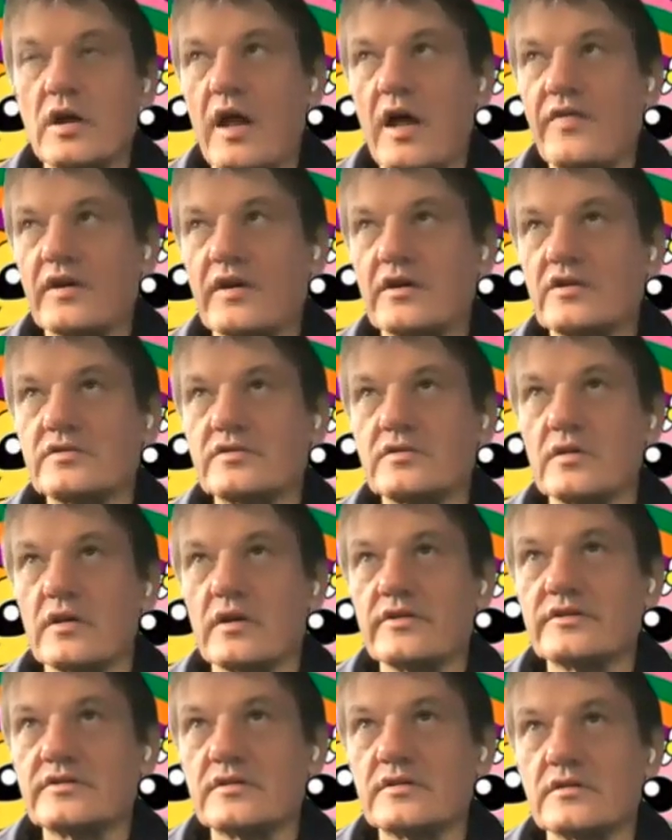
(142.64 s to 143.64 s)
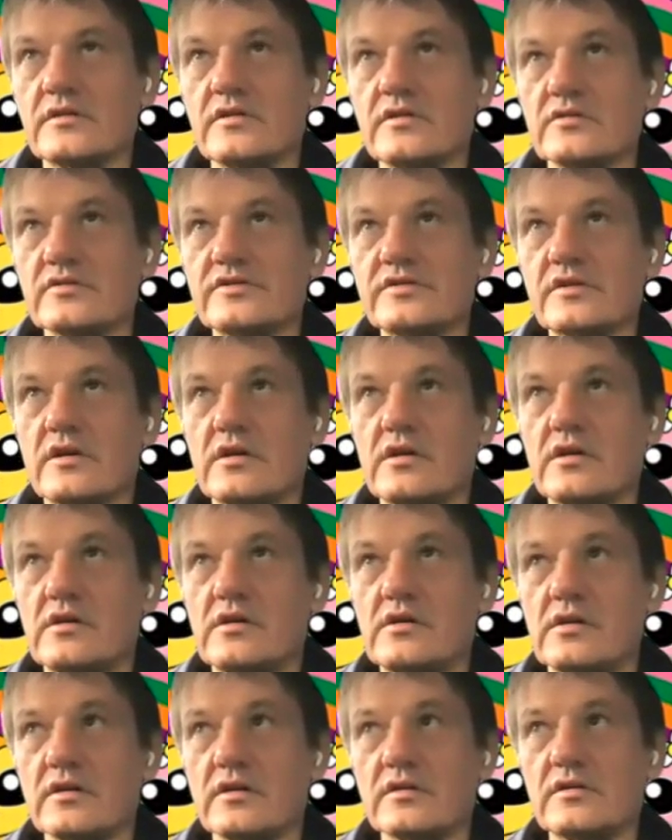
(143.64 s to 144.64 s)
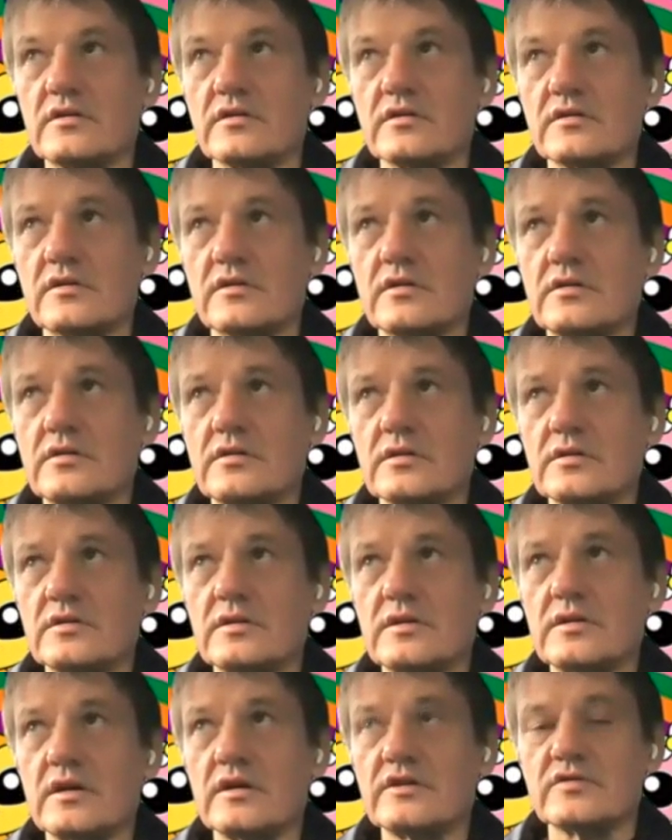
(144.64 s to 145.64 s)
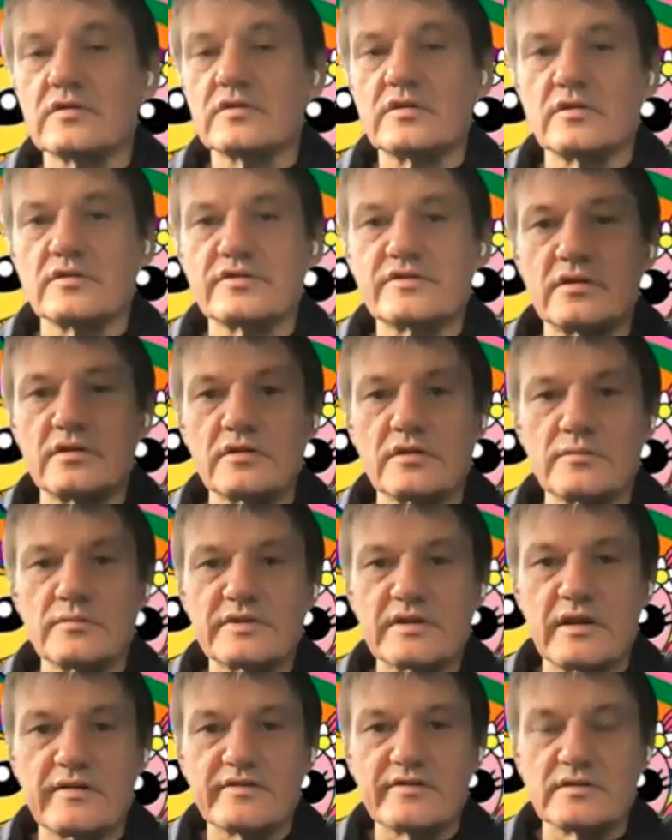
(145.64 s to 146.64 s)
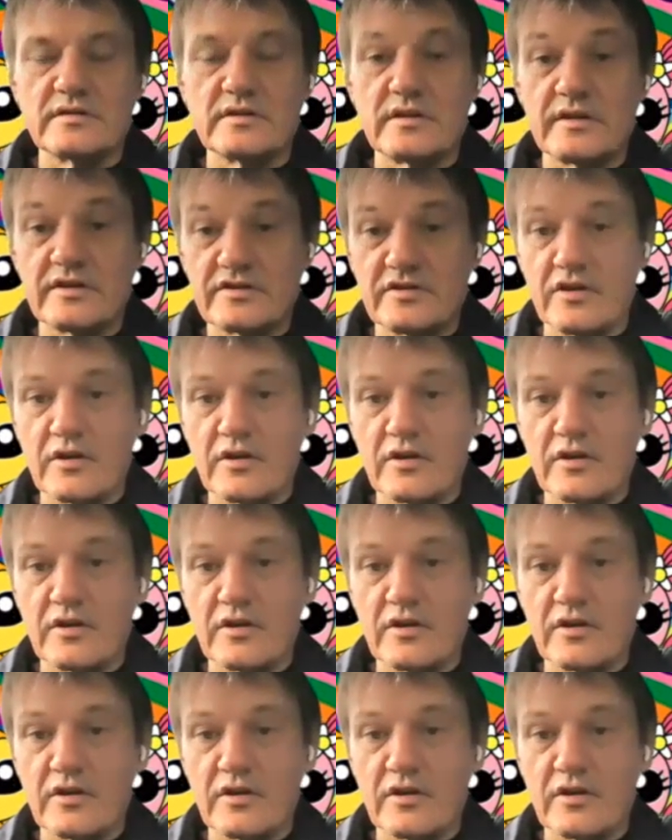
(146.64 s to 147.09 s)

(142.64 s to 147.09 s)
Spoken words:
can. I think school owners can sort of console themselves in that it's